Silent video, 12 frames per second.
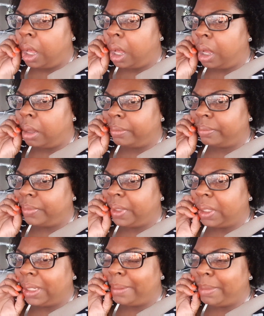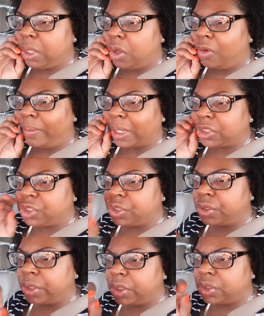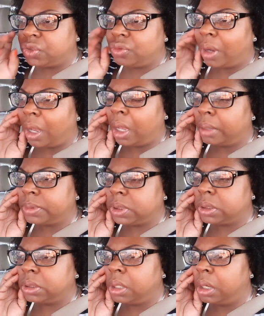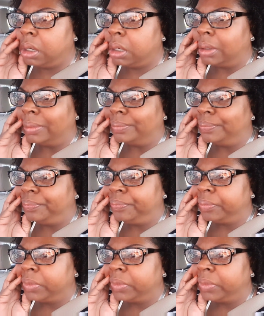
Um, they'll let me know if my sugar has dropped. Um,